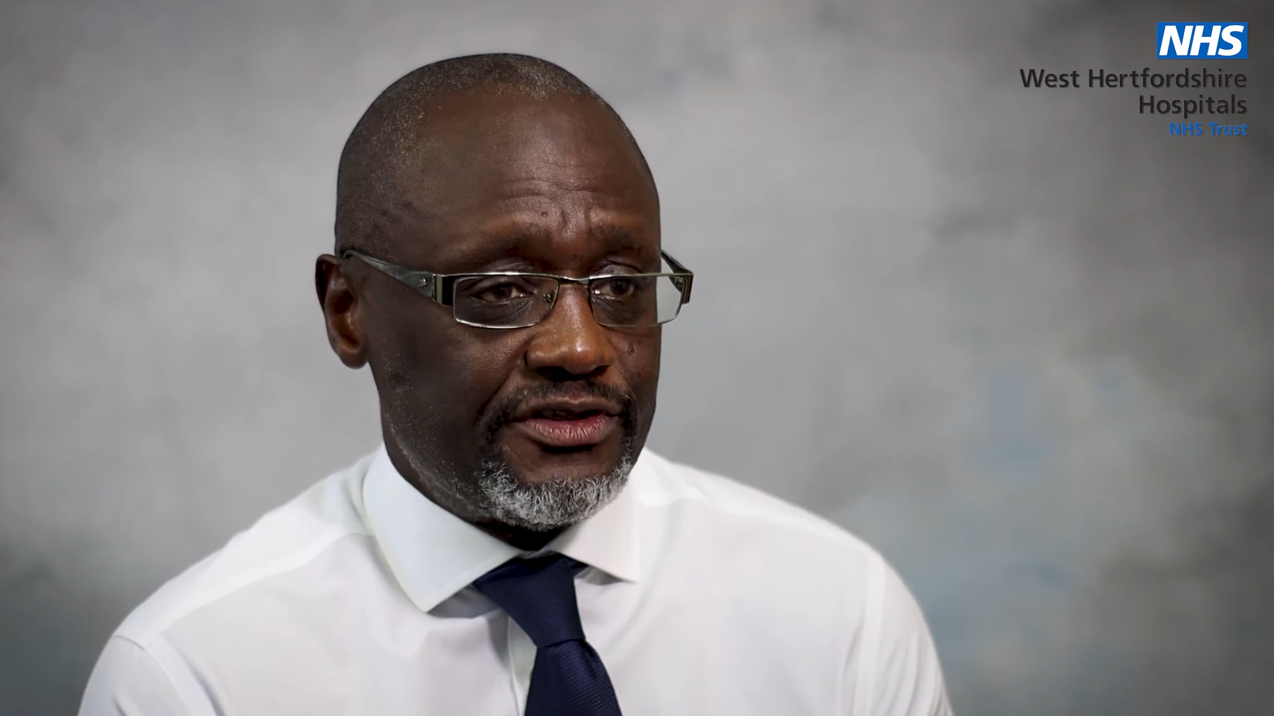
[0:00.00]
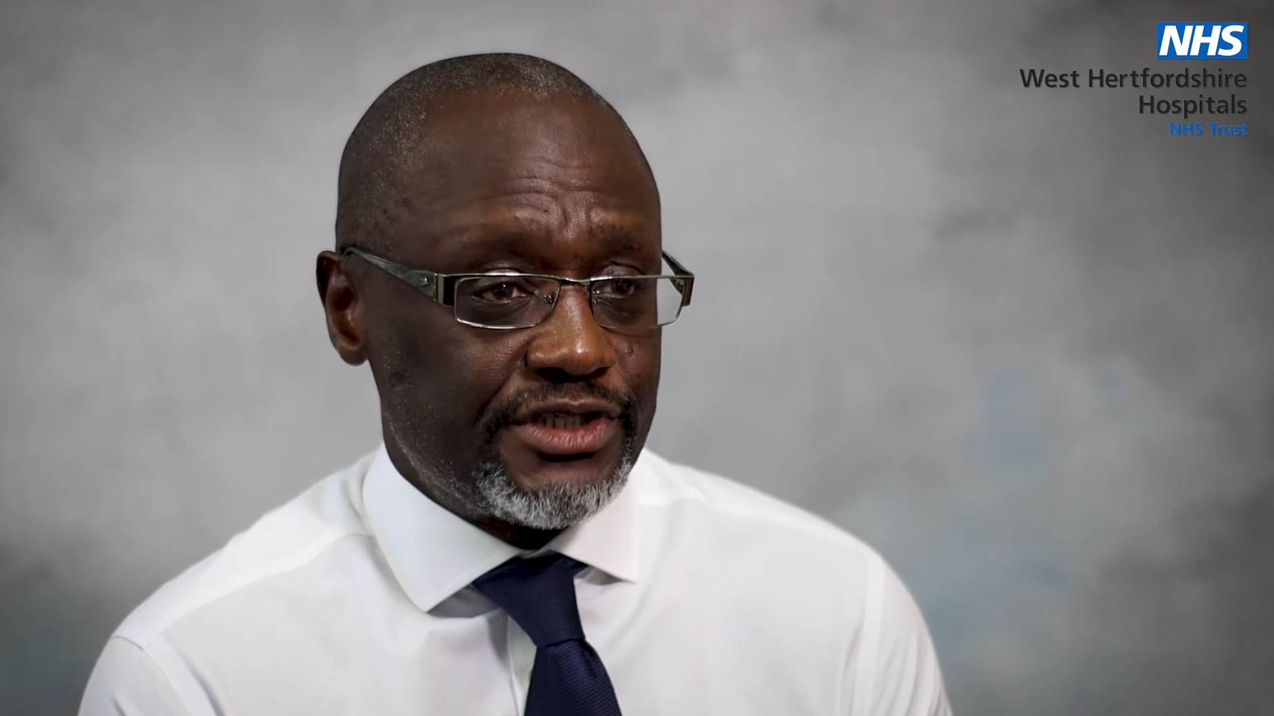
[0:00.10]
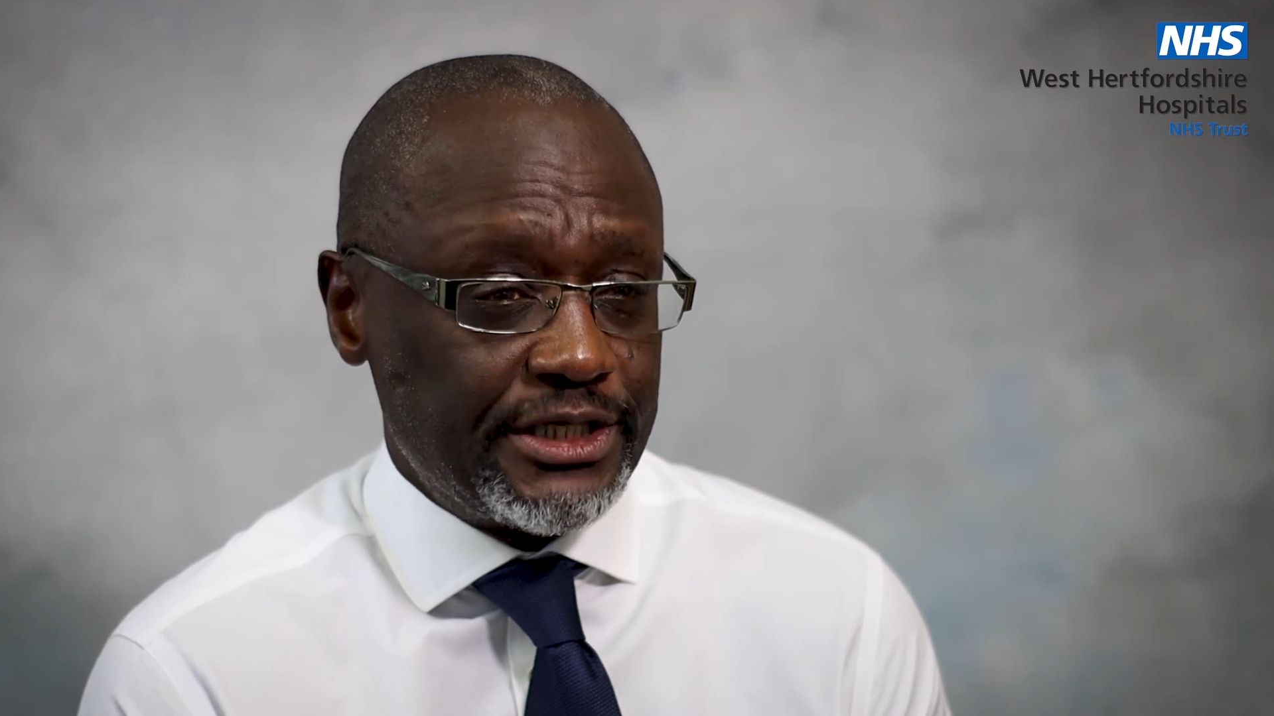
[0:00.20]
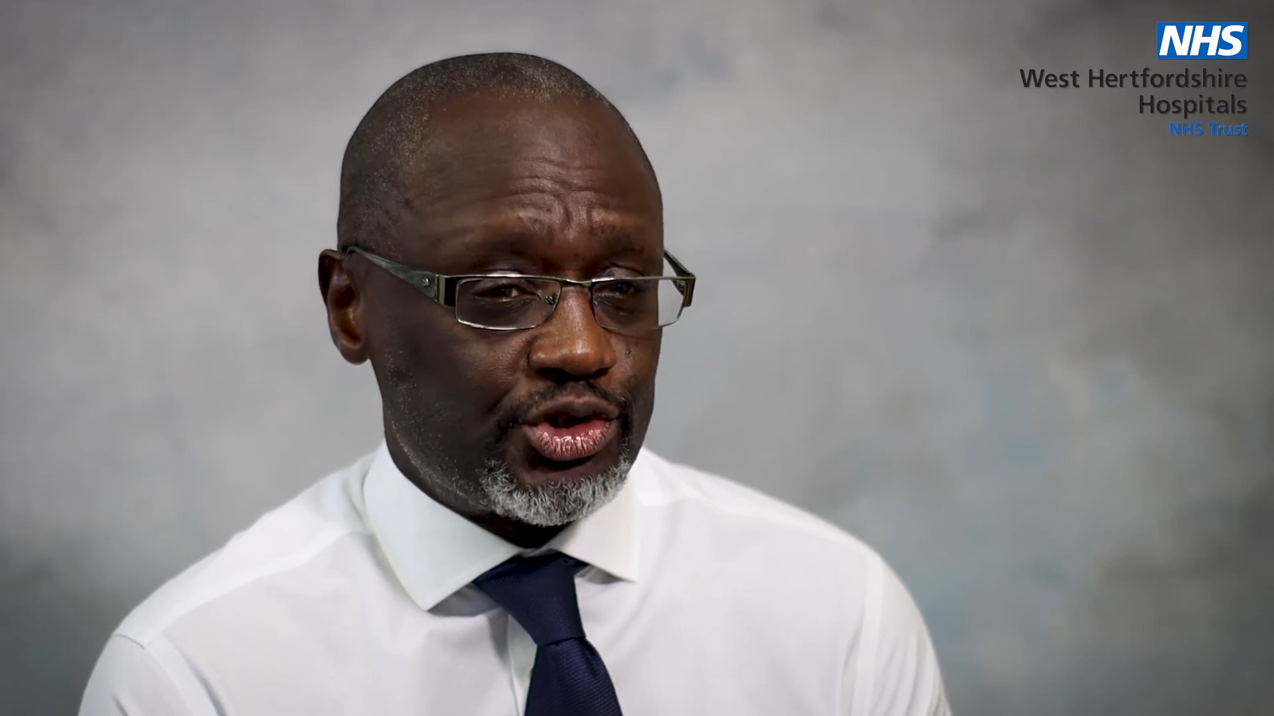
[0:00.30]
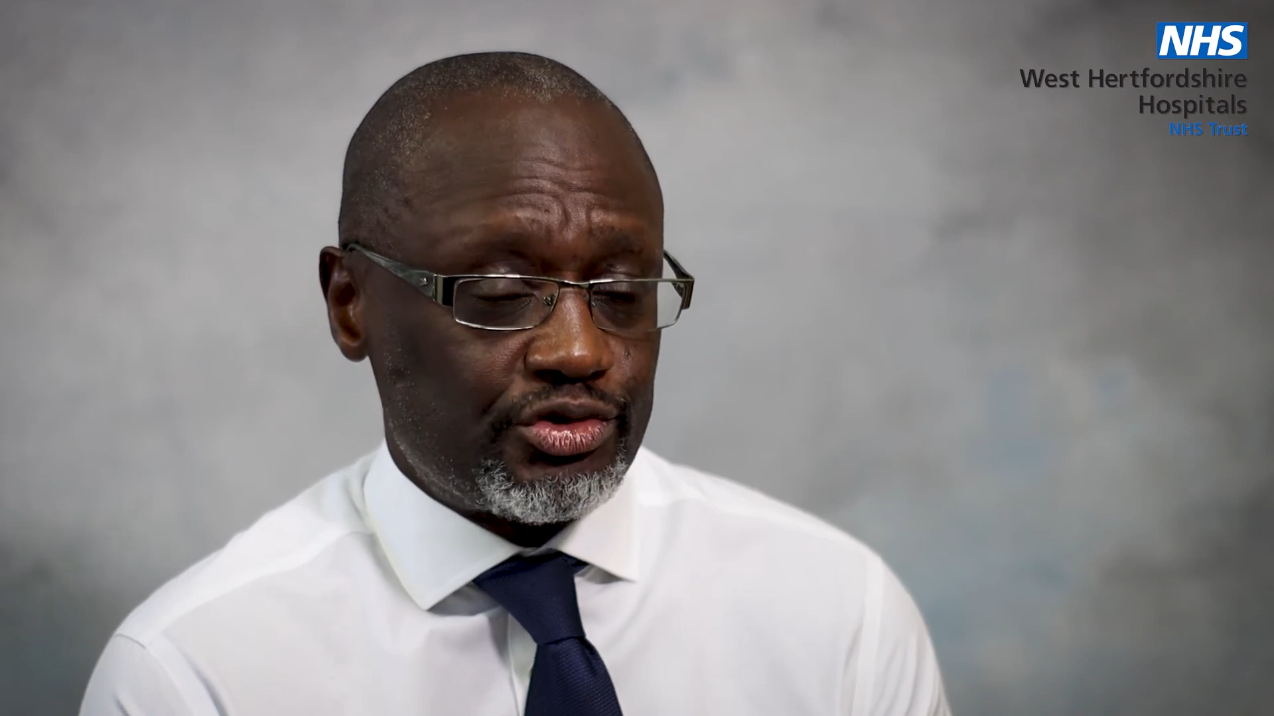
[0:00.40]

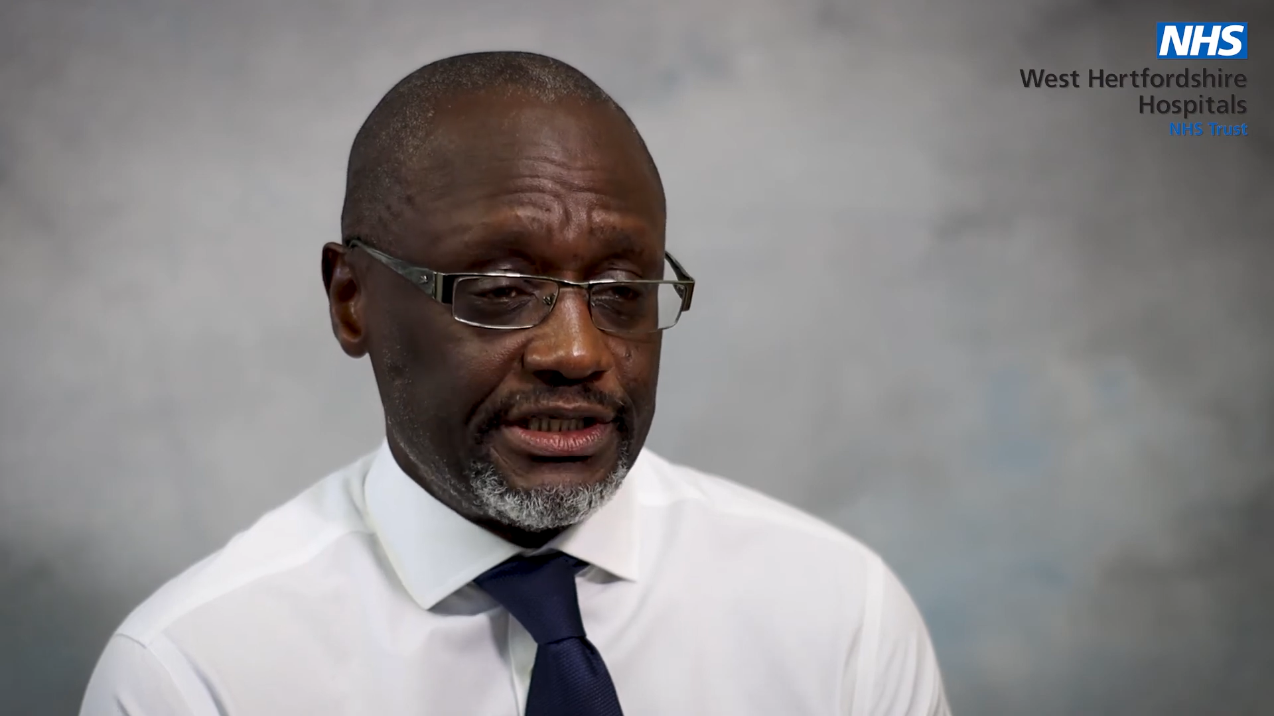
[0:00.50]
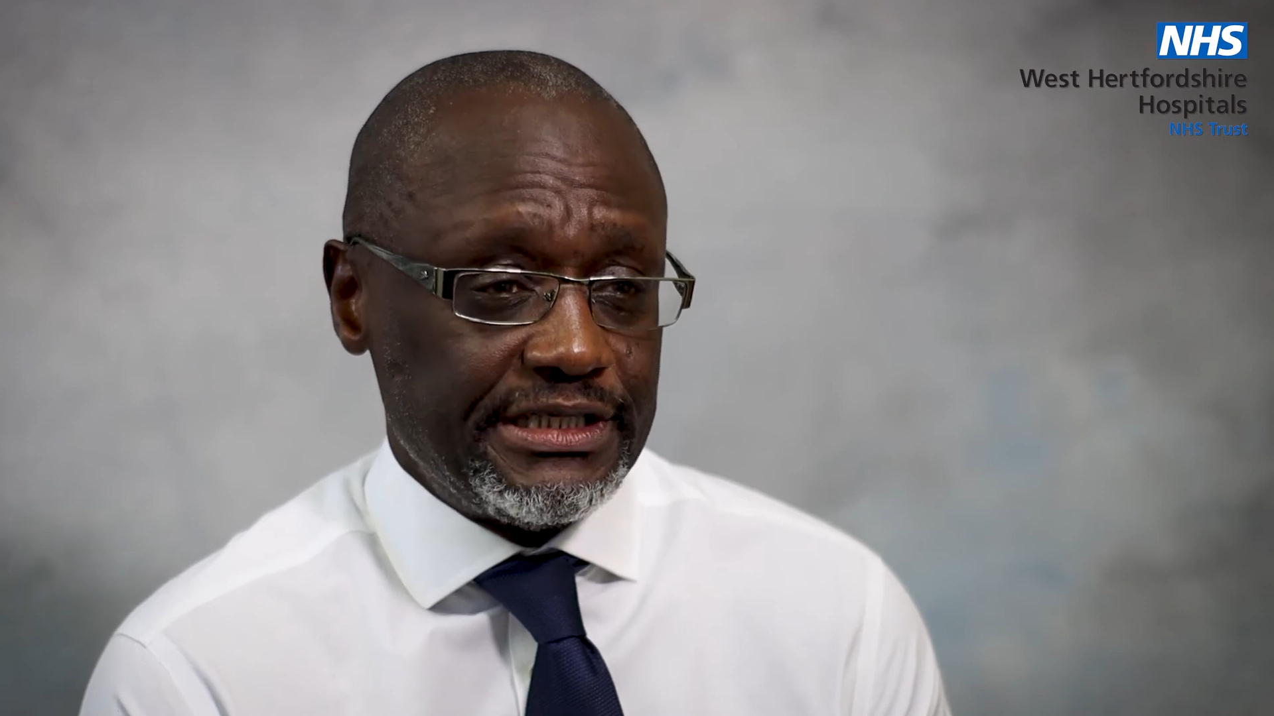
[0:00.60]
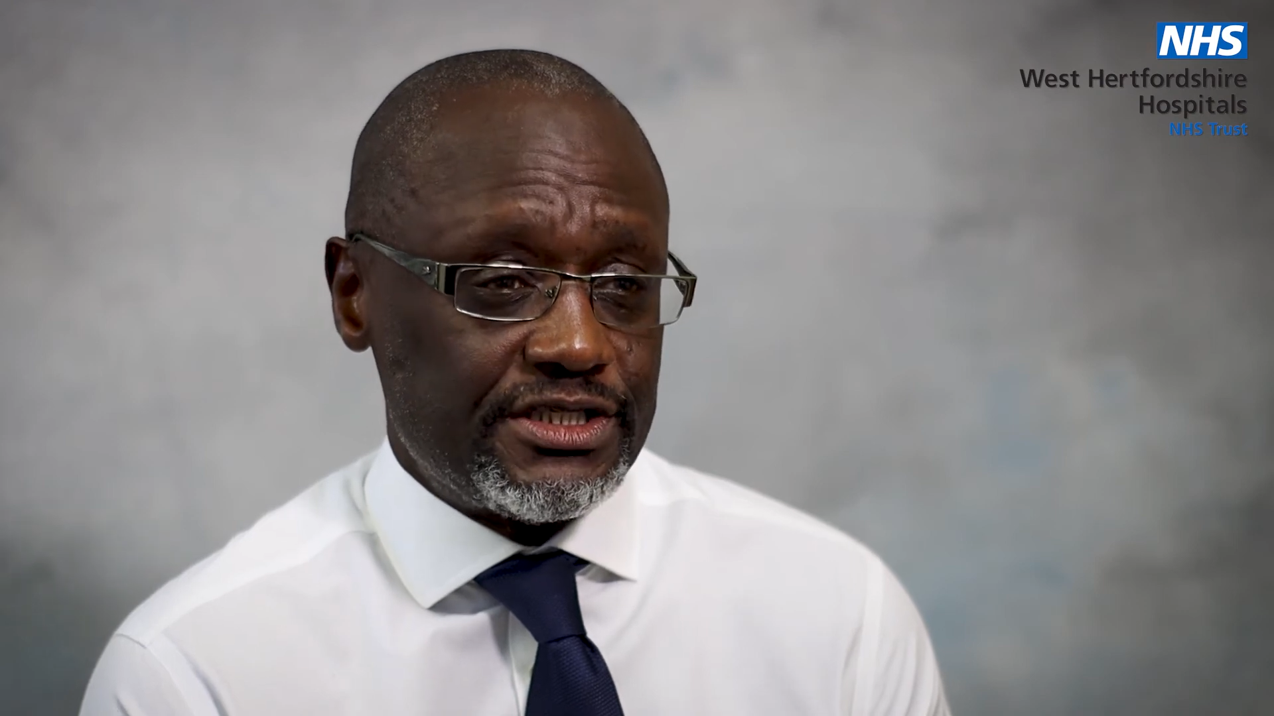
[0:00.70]
centrally